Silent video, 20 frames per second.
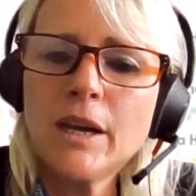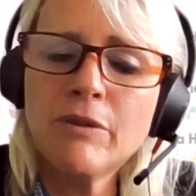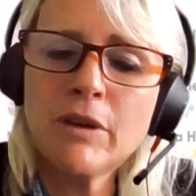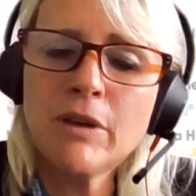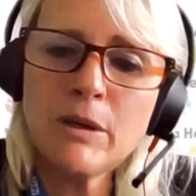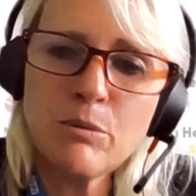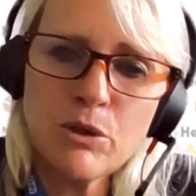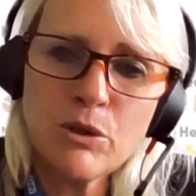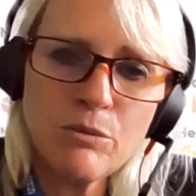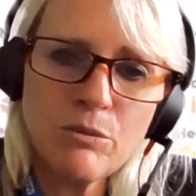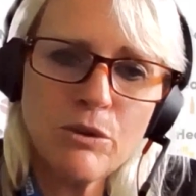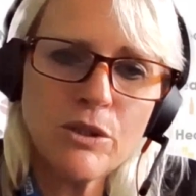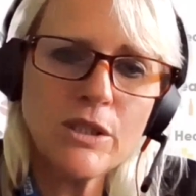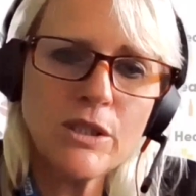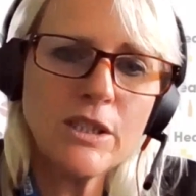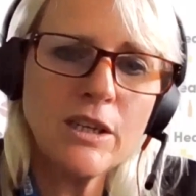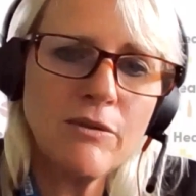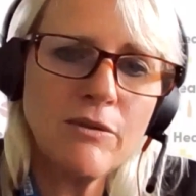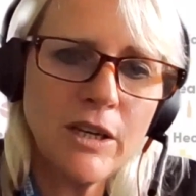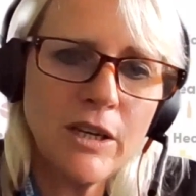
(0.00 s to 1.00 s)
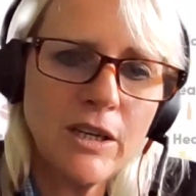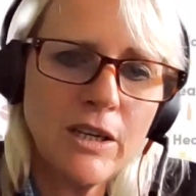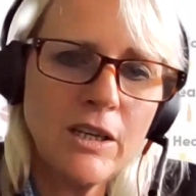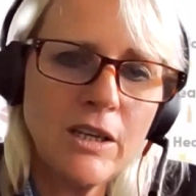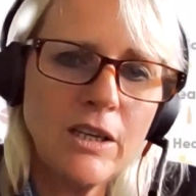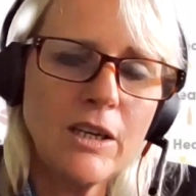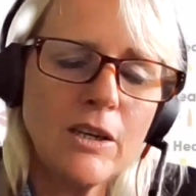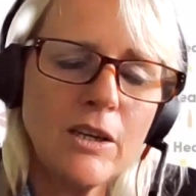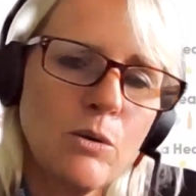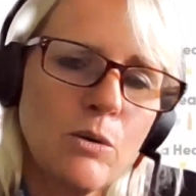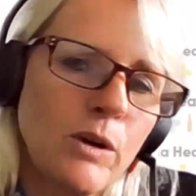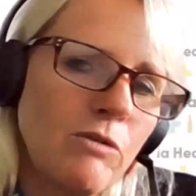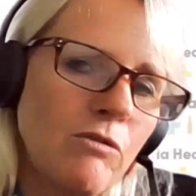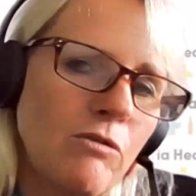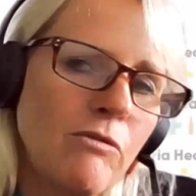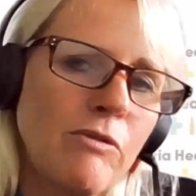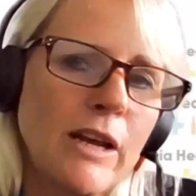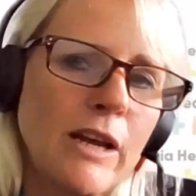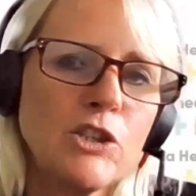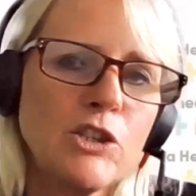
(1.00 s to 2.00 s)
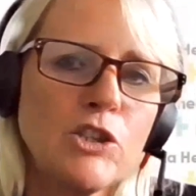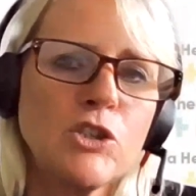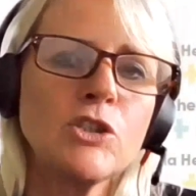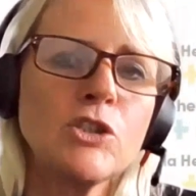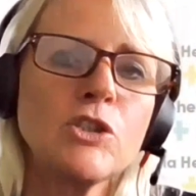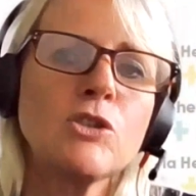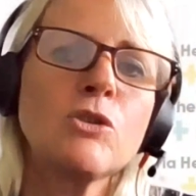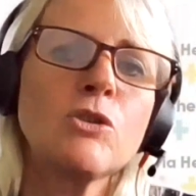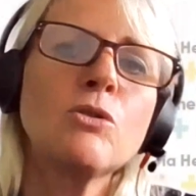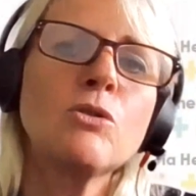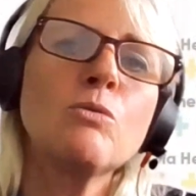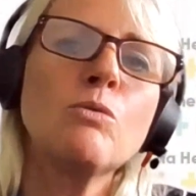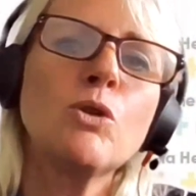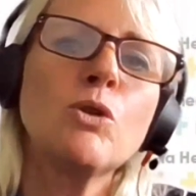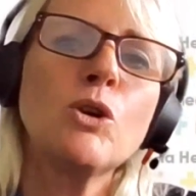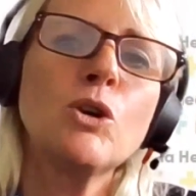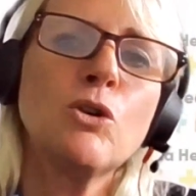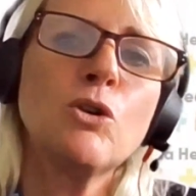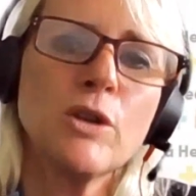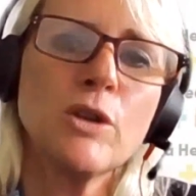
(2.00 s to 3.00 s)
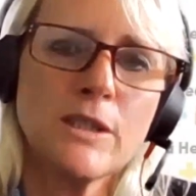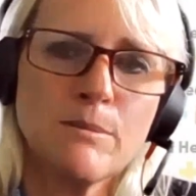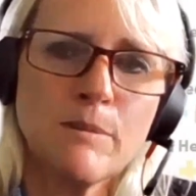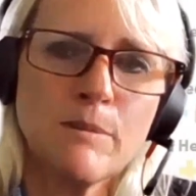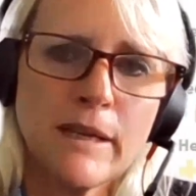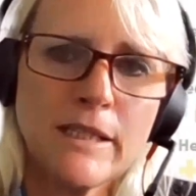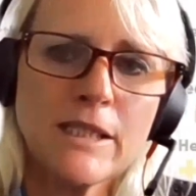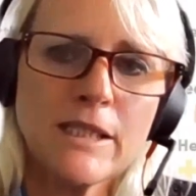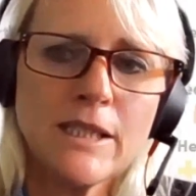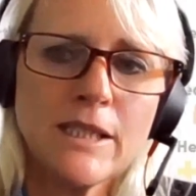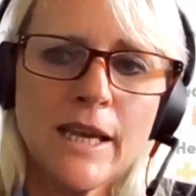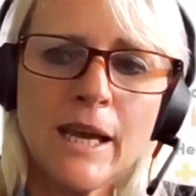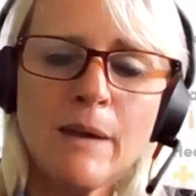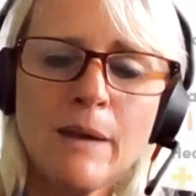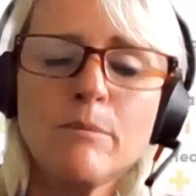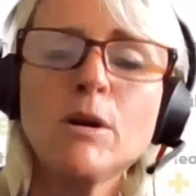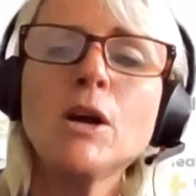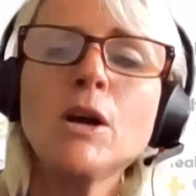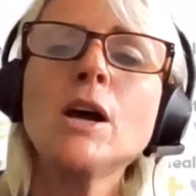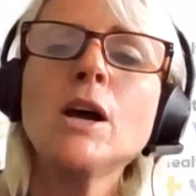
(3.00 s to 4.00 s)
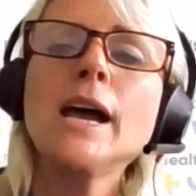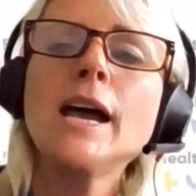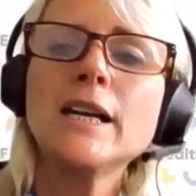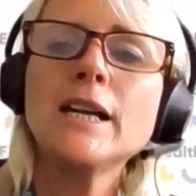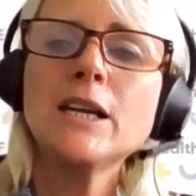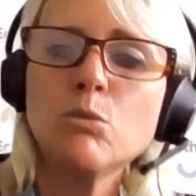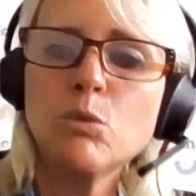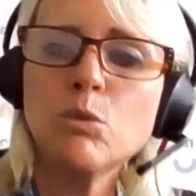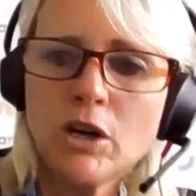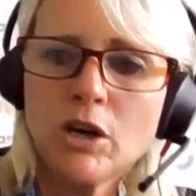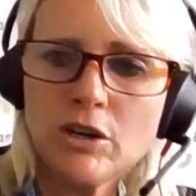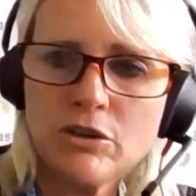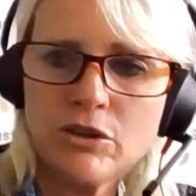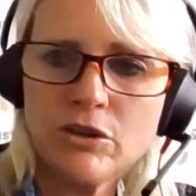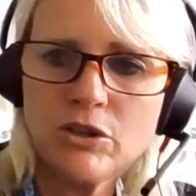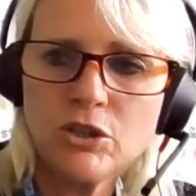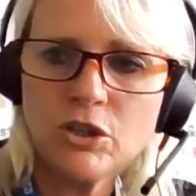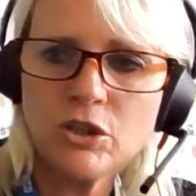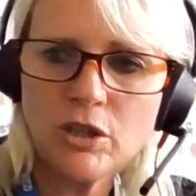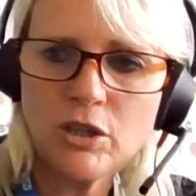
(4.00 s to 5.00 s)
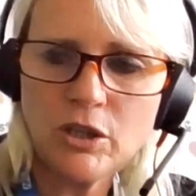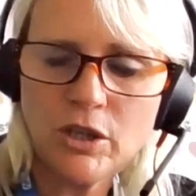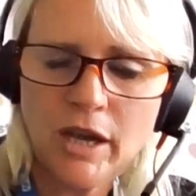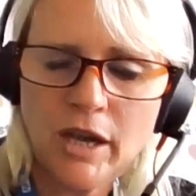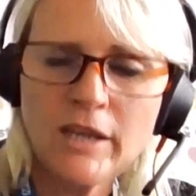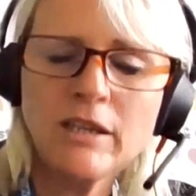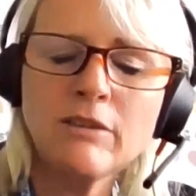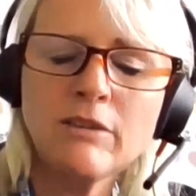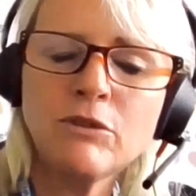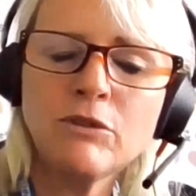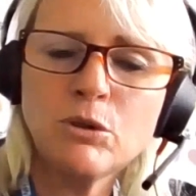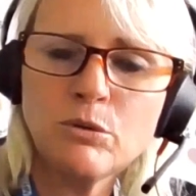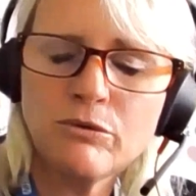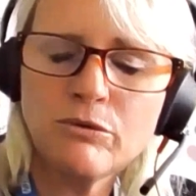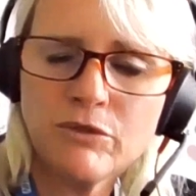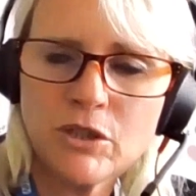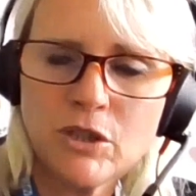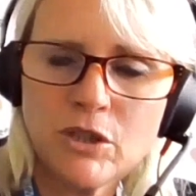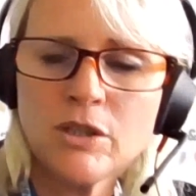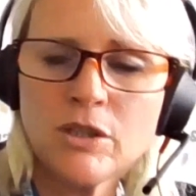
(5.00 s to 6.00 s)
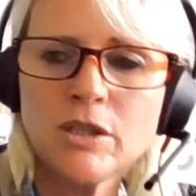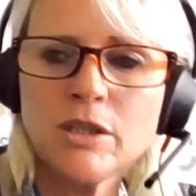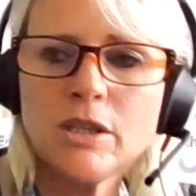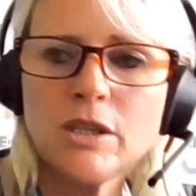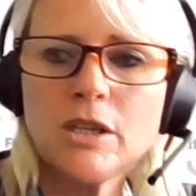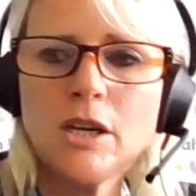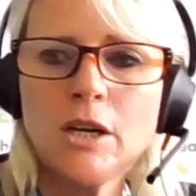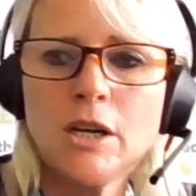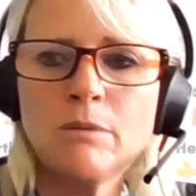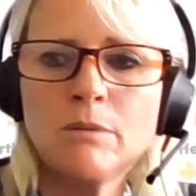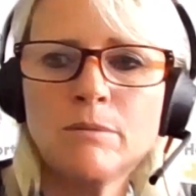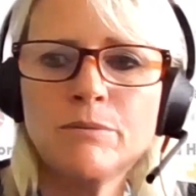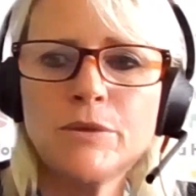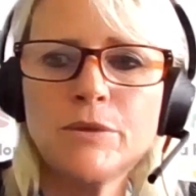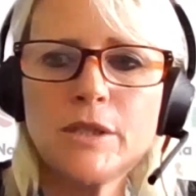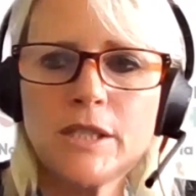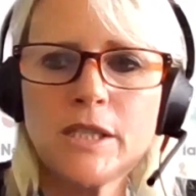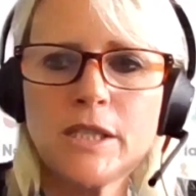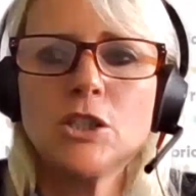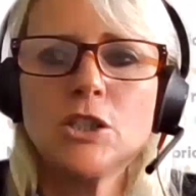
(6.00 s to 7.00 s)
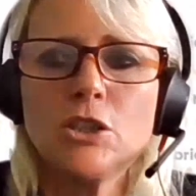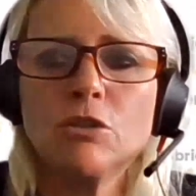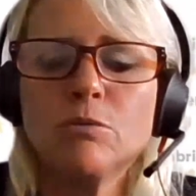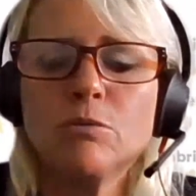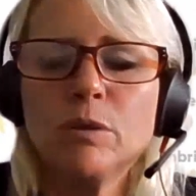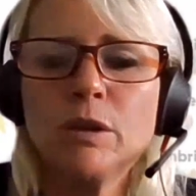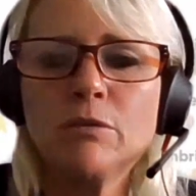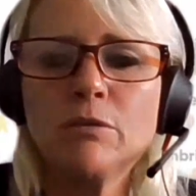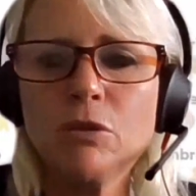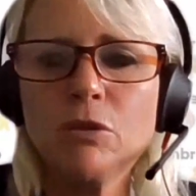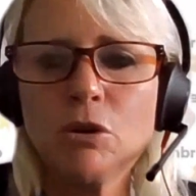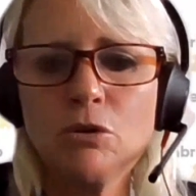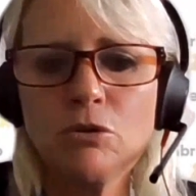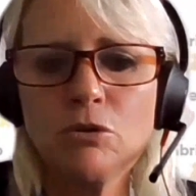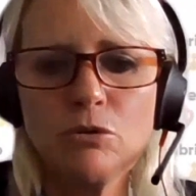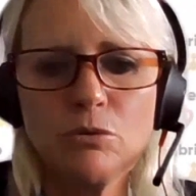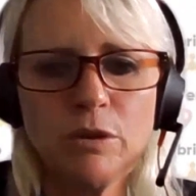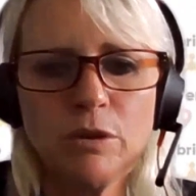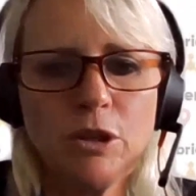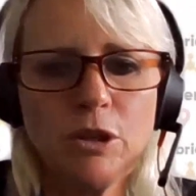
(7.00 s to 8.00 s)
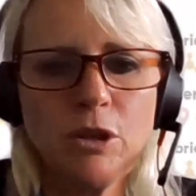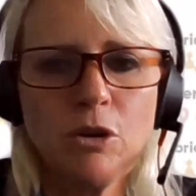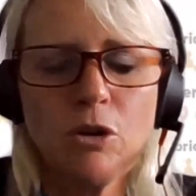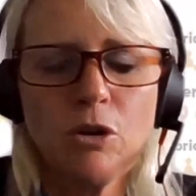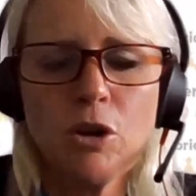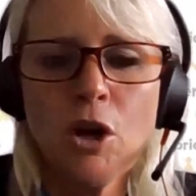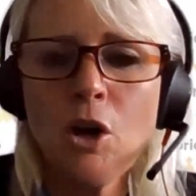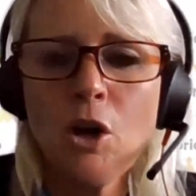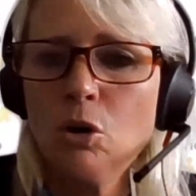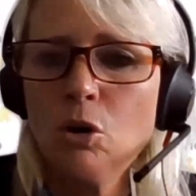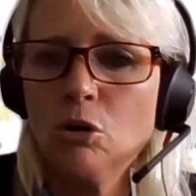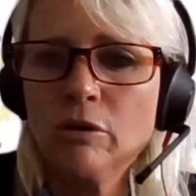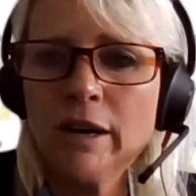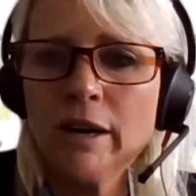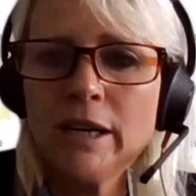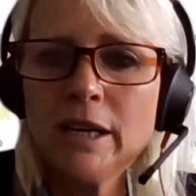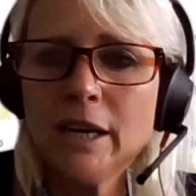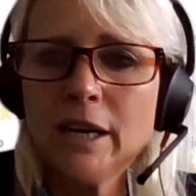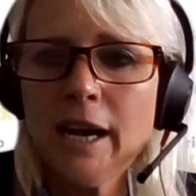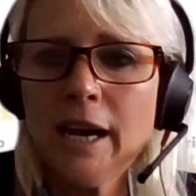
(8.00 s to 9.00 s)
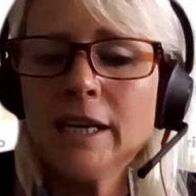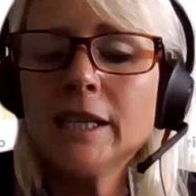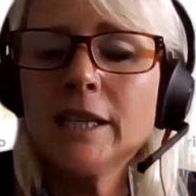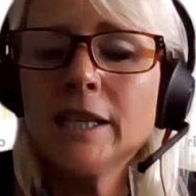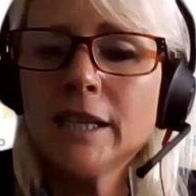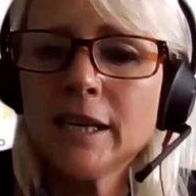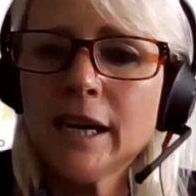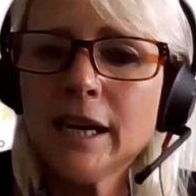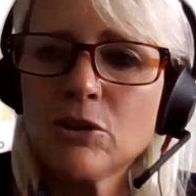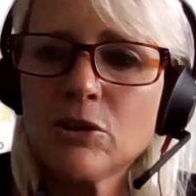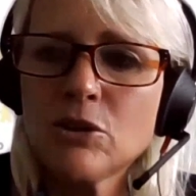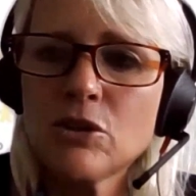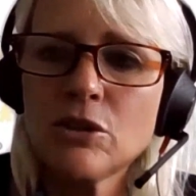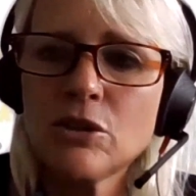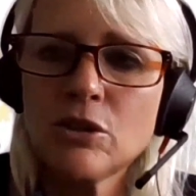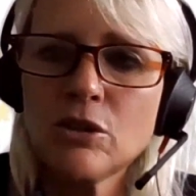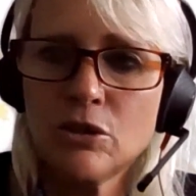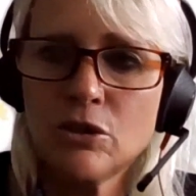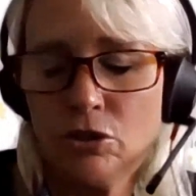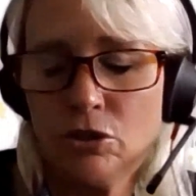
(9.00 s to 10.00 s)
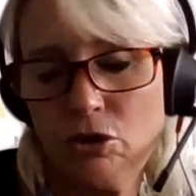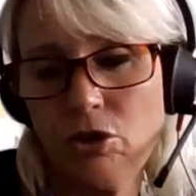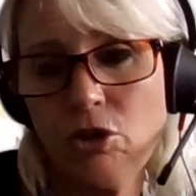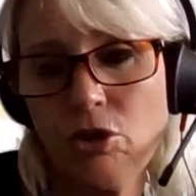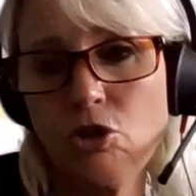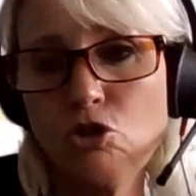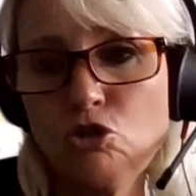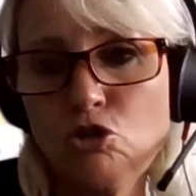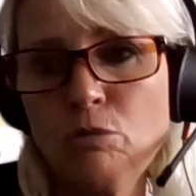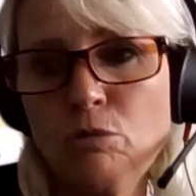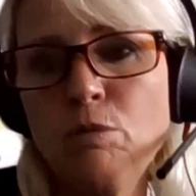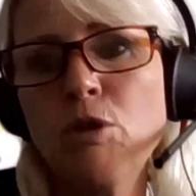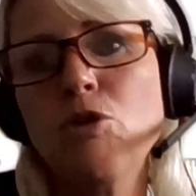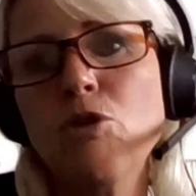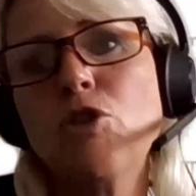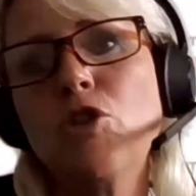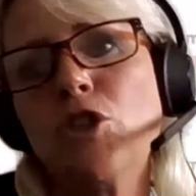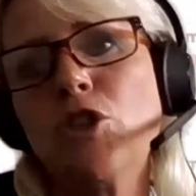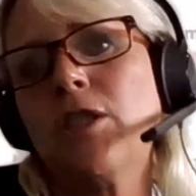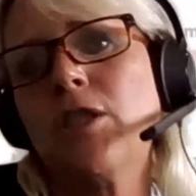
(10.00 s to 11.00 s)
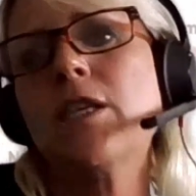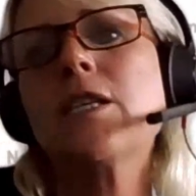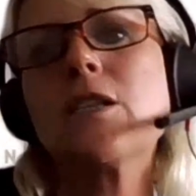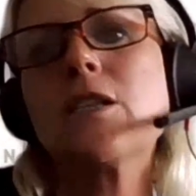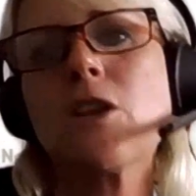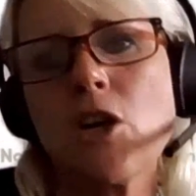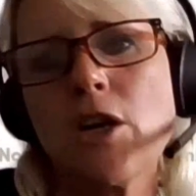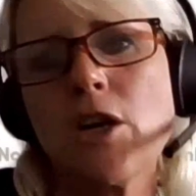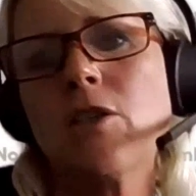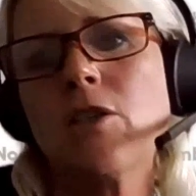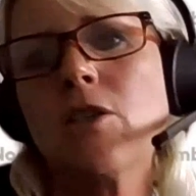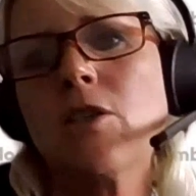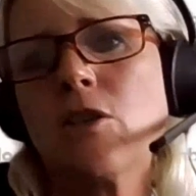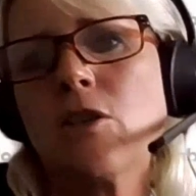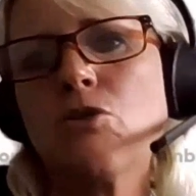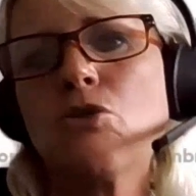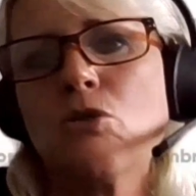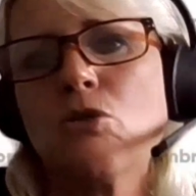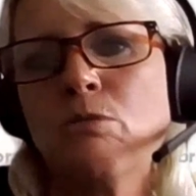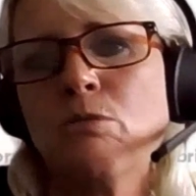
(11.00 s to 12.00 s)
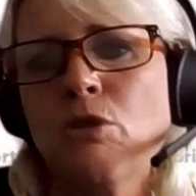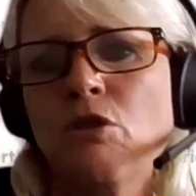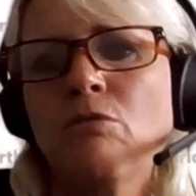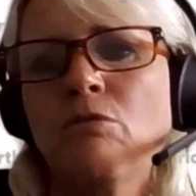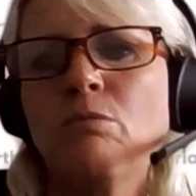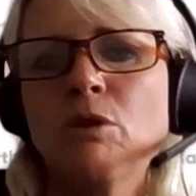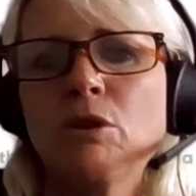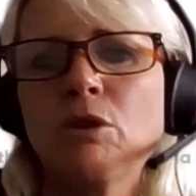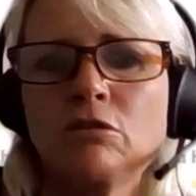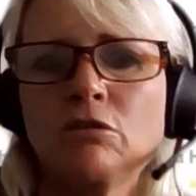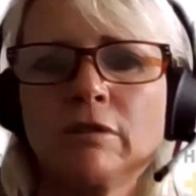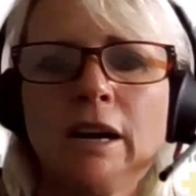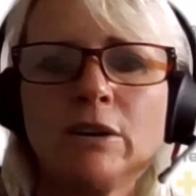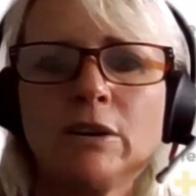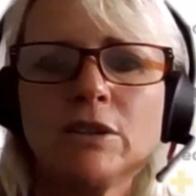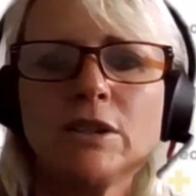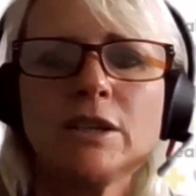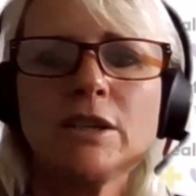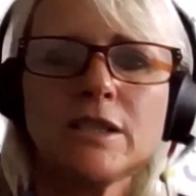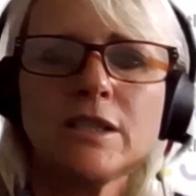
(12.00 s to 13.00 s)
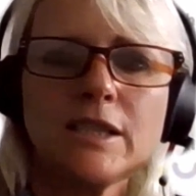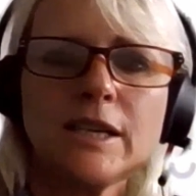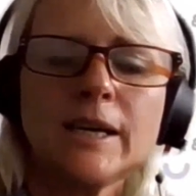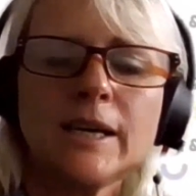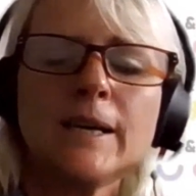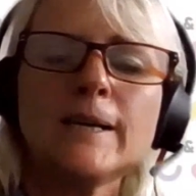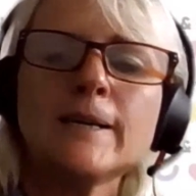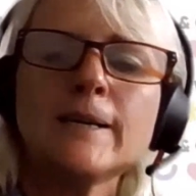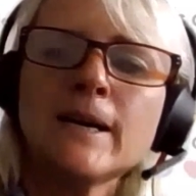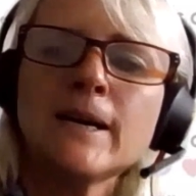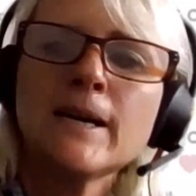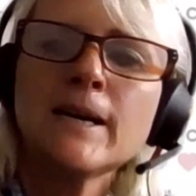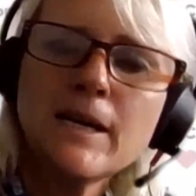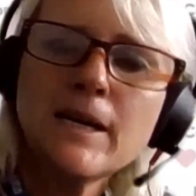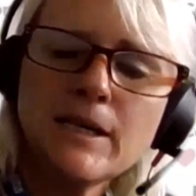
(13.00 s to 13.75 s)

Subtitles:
If anybody wants to give any quick reflections on what LOC has meant to them, any work that any of you have done since you've been involved with LOC, or anything else that contributes to this kind of social movement around us saying,